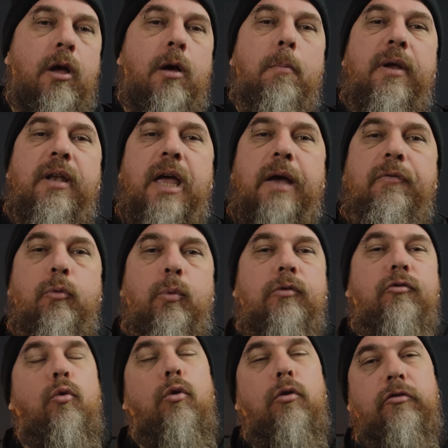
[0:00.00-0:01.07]
but David
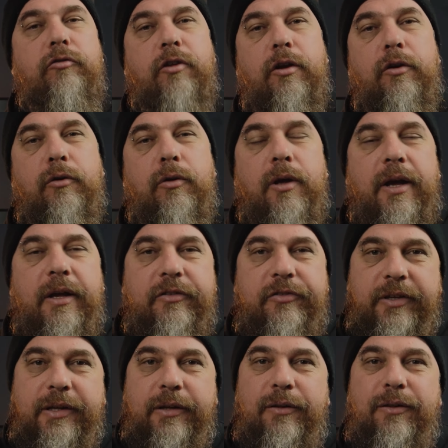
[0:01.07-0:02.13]
was also a
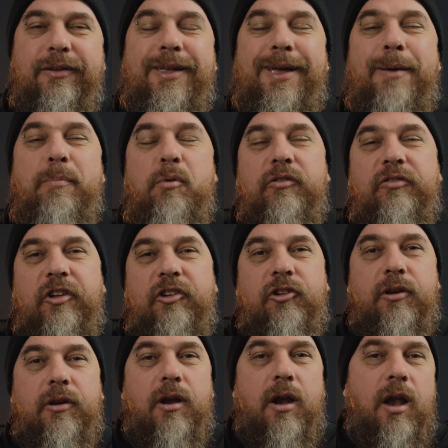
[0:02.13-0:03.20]
skilled
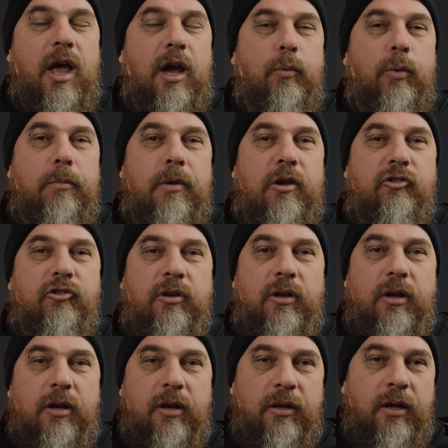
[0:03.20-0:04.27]
musician, like we
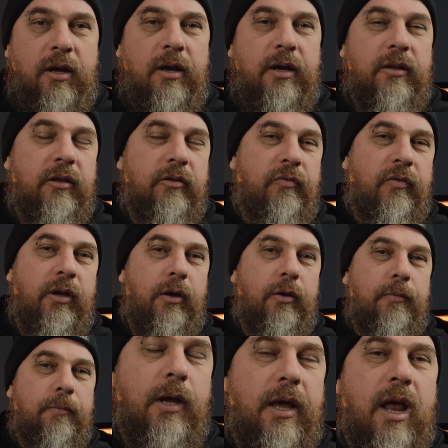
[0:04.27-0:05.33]
mentioned earlier in this video.
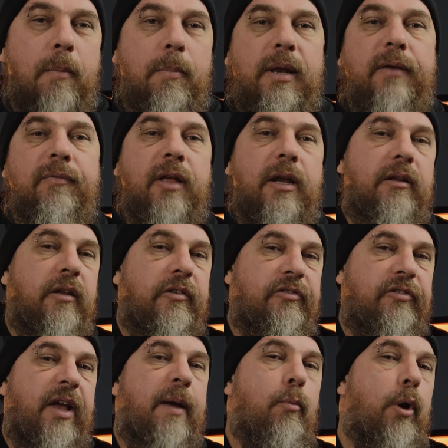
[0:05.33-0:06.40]
And I believe that in the
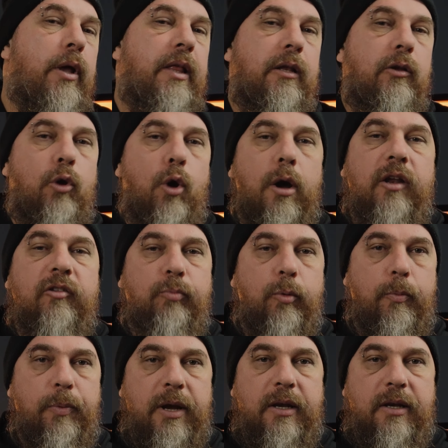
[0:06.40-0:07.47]
same way that God has
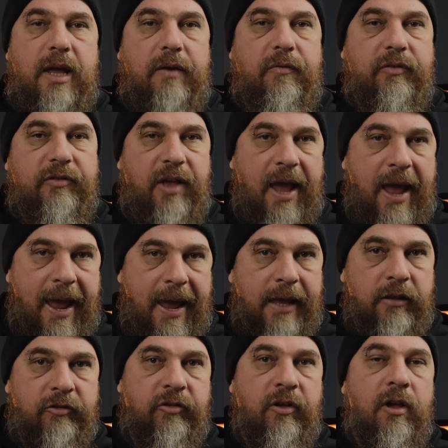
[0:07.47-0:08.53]
prepared David's
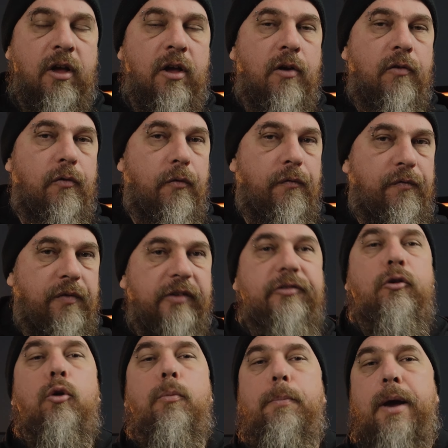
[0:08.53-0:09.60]
hands for
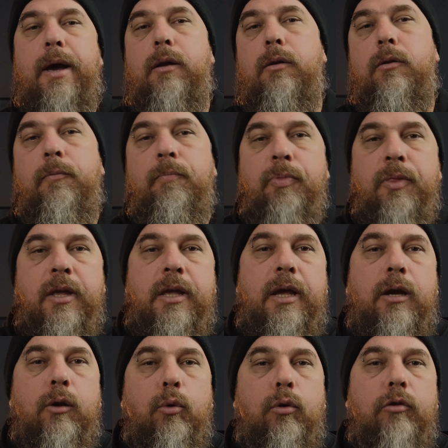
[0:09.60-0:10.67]
physical battle,
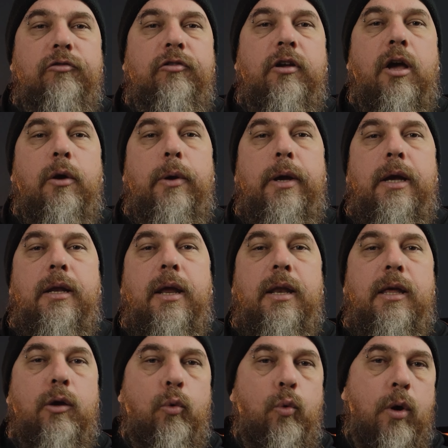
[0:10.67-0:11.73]
you can also go ahead and
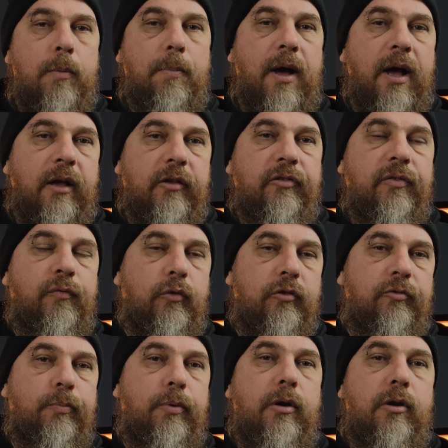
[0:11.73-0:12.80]
equip us for
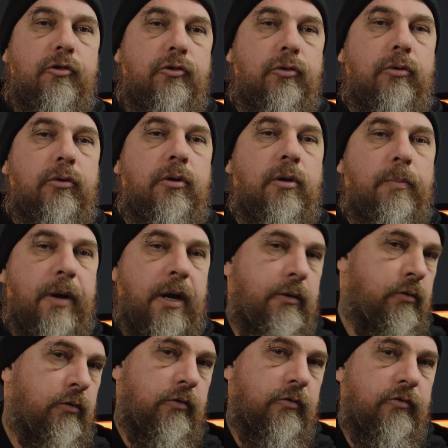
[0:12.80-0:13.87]
spiritual
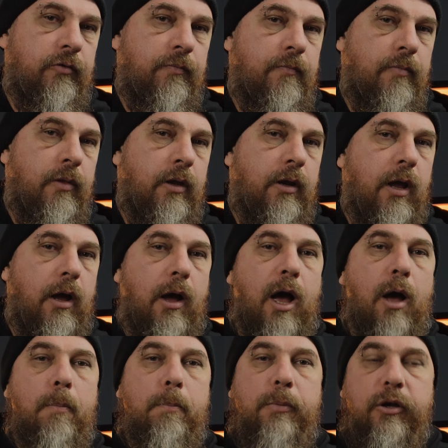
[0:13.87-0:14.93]
battles. Now,
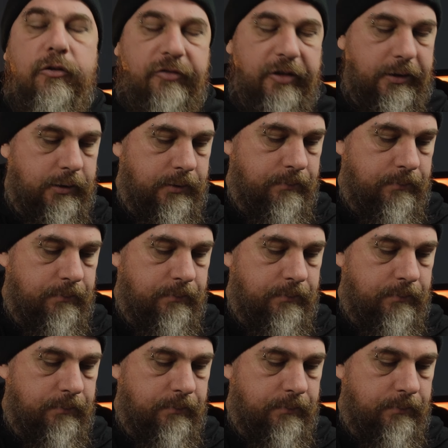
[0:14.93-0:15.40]
our music,